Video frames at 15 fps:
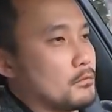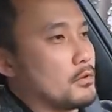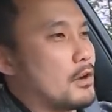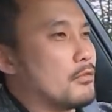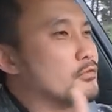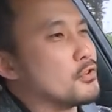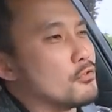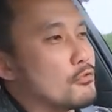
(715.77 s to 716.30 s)

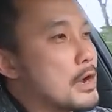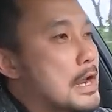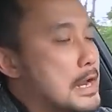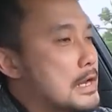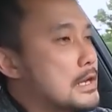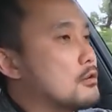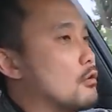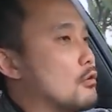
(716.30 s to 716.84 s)
rough
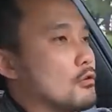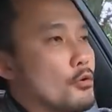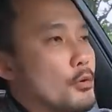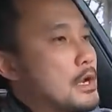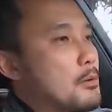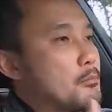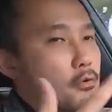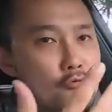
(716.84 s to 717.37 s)
terrain or
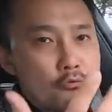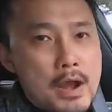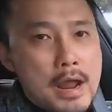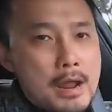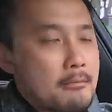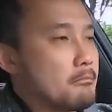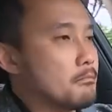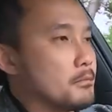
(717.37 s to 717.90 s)
going up a
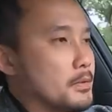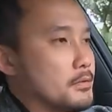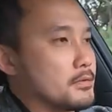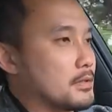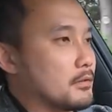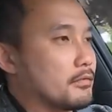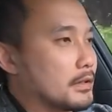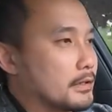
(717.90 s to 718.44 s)
ramp,
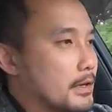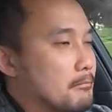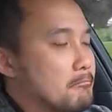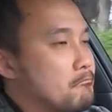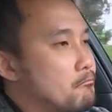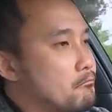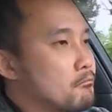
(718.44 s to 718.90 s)
stuff like that.